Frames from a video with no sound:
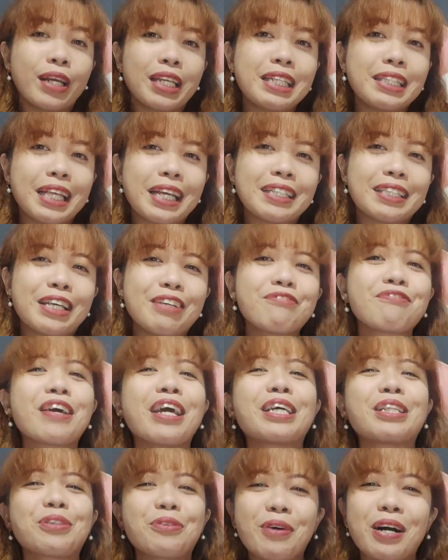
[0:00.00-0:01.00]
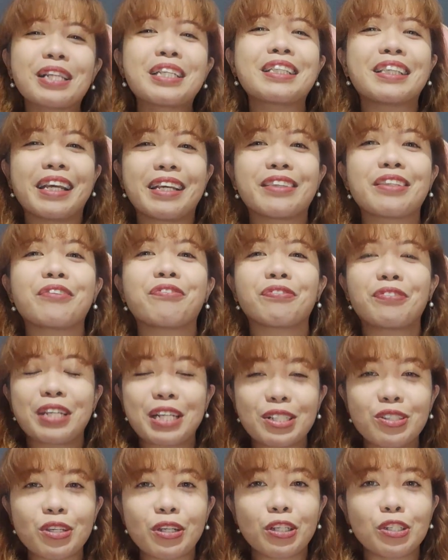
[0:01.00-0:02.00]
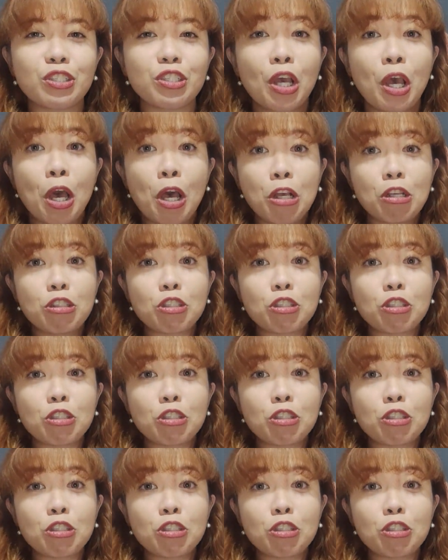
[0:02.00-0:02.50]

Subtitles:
quantitative and qualitative research.